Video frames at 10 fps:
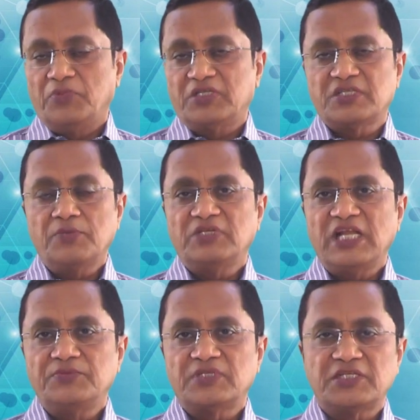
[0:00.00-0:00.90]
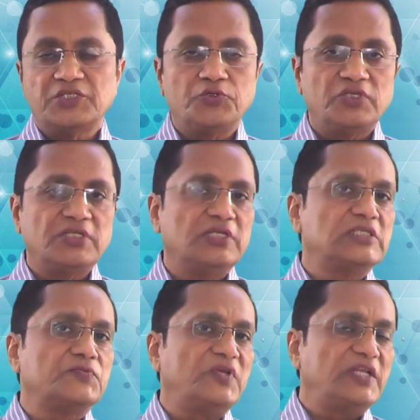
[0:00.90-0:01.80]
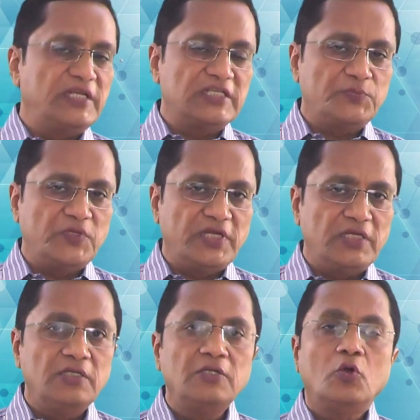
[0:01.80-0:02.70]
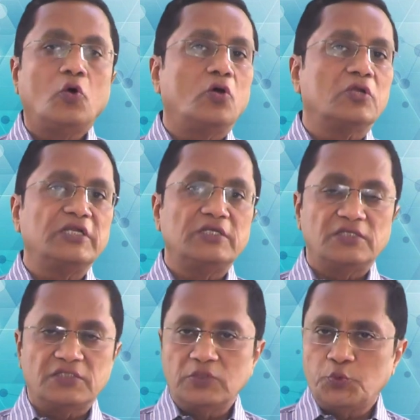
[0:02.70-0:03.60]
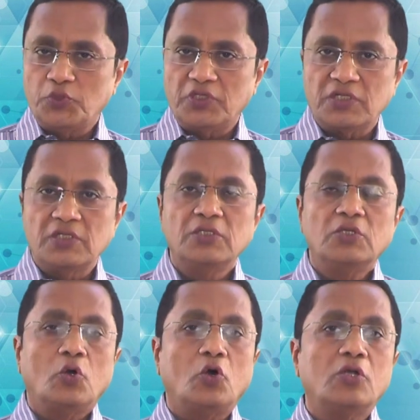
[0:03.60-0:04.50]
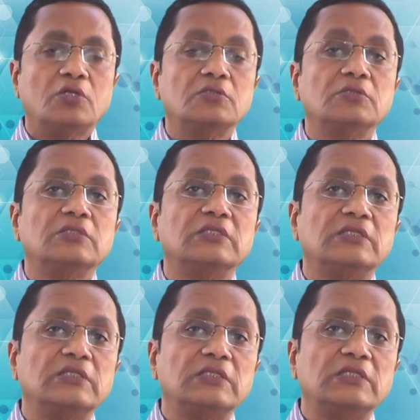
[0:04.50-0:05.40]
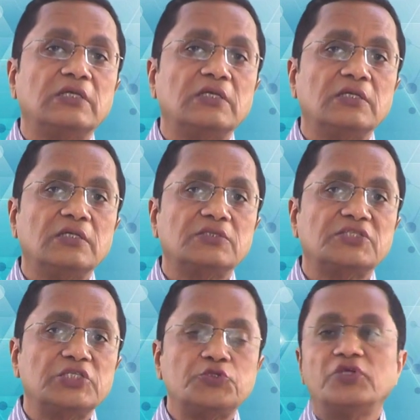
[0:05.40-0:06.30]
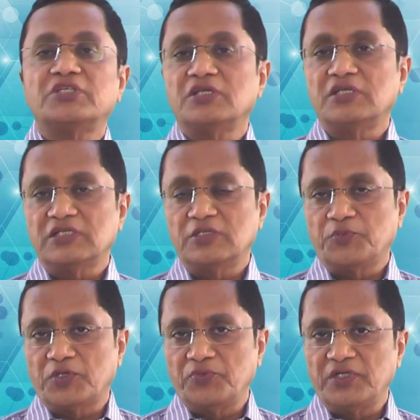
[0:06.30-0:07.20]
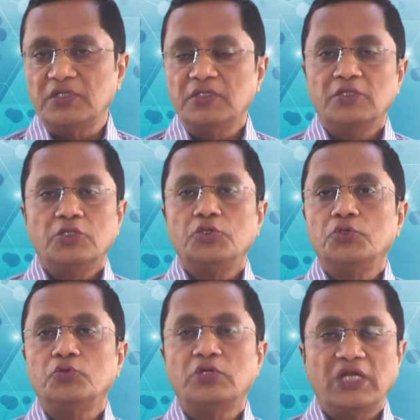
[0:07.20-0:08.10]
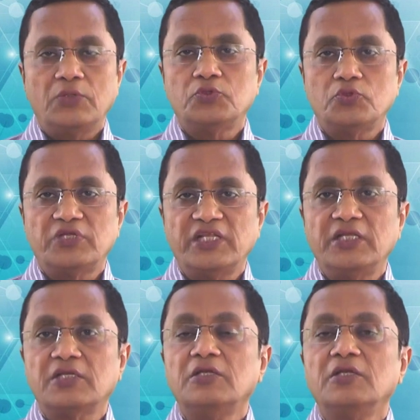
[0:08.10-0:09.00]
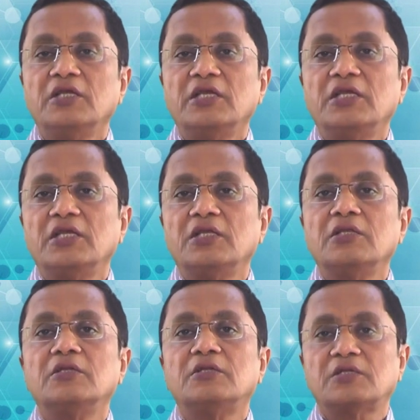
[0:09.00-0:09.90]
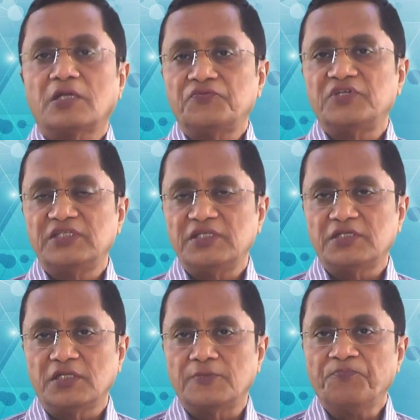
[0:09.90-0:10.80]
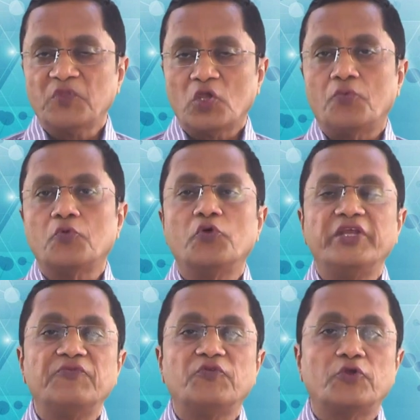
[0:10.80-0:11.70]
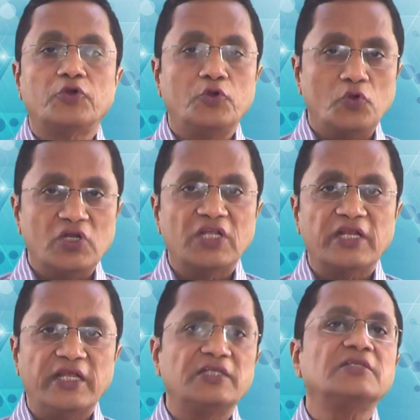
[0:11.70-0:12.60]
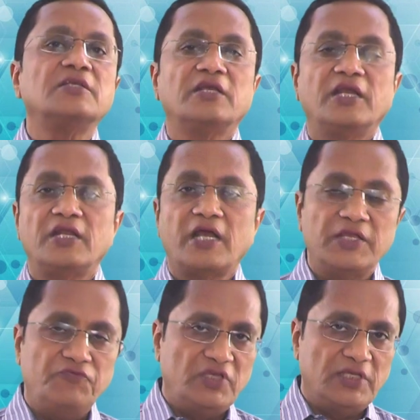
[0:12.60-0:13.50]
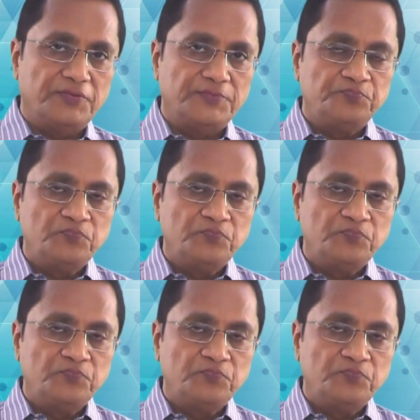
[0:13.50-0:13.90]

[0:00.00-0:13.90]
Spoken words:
But sometimes the situation is very desperate, or it doesn't work, or the situation doesn't permit, you have to take a tough decision of going for donor eggs and IVF.